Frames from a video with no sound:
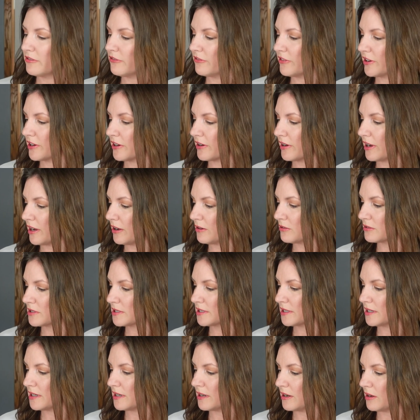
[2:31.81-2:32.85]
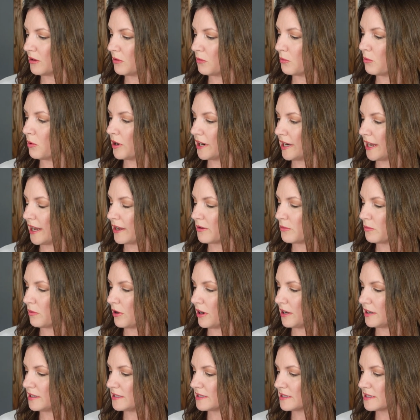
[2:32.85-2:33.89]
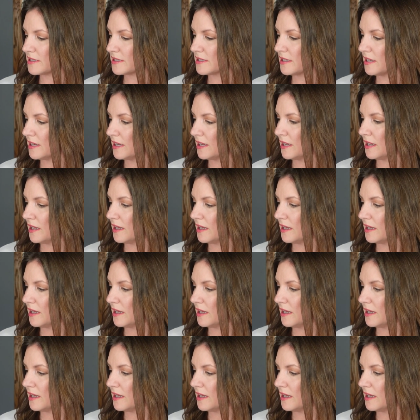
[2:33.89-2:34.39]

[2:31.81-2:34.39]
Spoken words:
figure out what I was